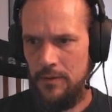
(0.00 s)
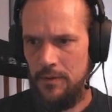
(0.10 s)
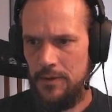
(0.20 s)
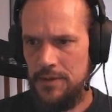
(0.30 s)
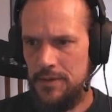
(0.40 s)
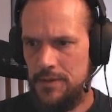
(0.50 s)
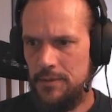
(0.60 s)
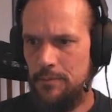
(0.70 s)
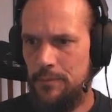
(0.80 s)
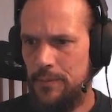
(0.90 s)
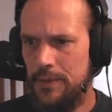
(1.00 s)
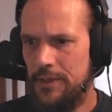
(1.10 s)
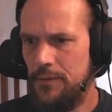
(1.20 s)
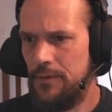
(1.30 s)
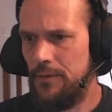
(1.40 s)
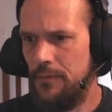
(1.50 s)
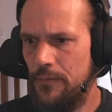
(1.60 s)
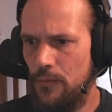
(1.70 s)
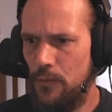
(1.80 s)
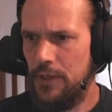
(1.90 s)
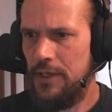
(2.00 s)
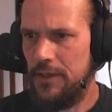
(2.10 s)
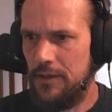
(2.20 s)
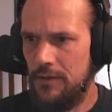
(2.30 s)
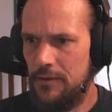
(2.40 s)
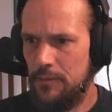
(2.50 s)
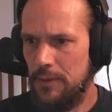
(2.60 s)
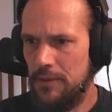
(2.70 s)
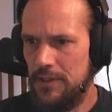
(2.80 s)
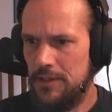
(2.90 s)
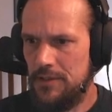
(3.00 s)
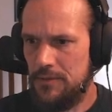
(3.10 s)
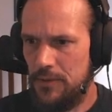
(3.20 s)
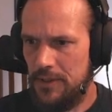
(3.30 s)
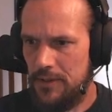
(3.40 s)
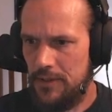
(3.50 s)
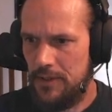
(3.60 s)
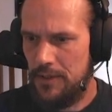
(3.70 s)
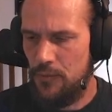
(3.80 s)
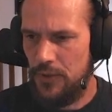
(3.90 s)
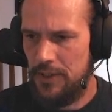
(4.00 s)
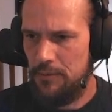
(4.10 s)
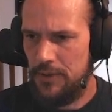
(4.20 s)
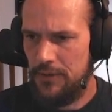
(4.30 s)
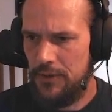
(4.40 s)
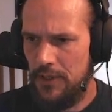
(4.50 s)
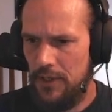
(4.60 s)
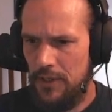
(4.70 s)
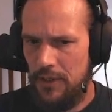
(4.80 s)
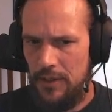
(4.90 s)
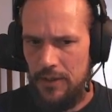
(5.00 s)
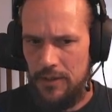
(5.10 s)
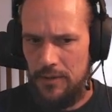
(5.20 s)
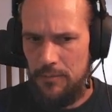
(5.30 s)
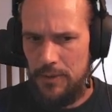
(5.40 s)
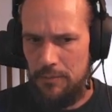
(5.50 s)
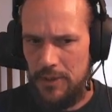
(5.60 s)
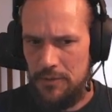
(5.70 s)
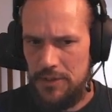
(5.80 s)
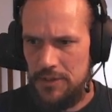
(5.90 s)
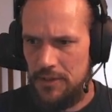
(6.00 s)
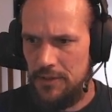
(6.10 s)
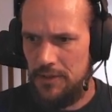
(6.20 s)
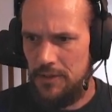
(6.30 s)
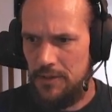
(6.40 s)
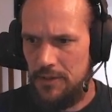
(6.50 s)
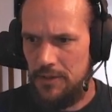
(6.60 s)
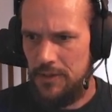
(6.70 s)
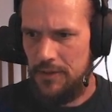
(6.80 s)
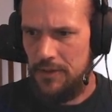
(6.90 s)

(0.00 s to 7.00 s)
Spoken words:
This is a bit weird though. Maybe it isn't weird and I'm weird, but oh, my mouse is on it.